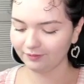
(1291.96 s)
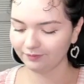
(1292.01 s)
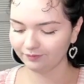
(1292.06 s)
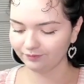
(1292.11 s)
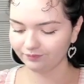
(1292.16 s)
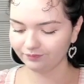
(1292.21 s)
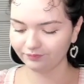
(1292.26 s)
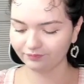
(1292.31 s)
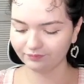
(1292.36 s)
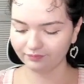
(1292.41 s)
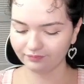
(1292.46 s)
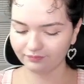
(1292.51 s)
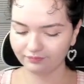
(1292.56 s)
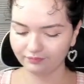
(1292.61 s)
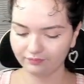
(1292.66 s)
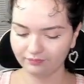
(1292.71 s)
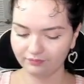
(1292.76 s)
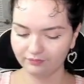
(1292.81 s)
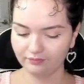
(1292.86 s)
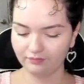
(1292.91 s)

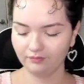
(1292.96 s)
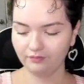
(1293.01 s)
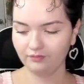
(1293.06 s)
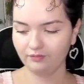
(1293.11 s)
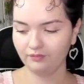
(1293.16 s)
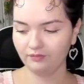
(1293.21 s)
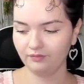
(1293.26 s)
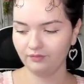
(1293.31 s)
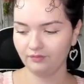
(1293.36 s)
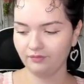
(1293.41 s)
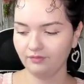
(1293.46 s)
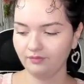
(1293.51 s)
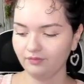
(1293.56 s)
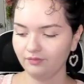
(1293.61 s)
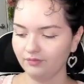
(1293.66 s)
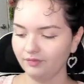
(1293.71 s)
[no speech]